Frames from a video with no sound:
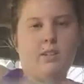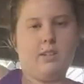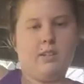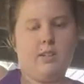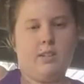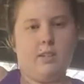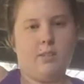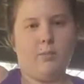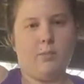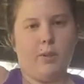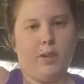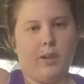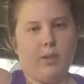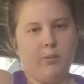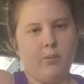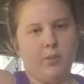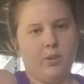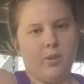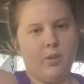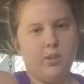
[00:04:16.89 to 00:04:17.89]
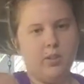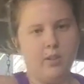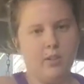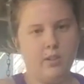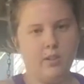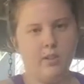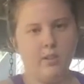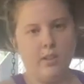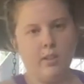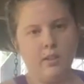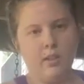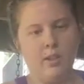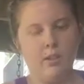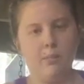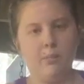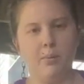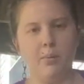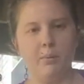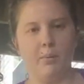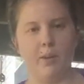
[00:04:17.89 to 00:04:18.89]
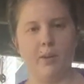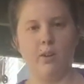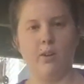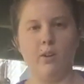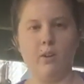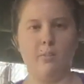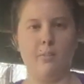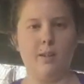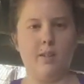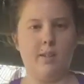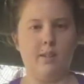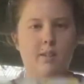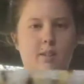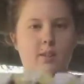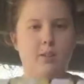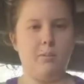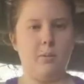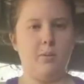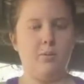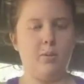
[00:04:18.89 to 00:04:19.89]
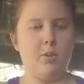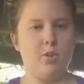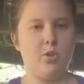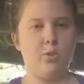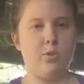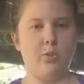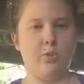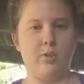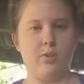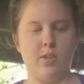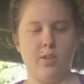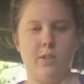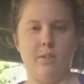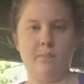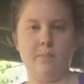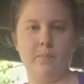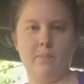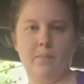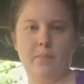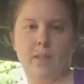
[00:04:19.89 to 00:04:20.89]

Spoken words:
this is when I would put my arm in so that my one shoulder's in.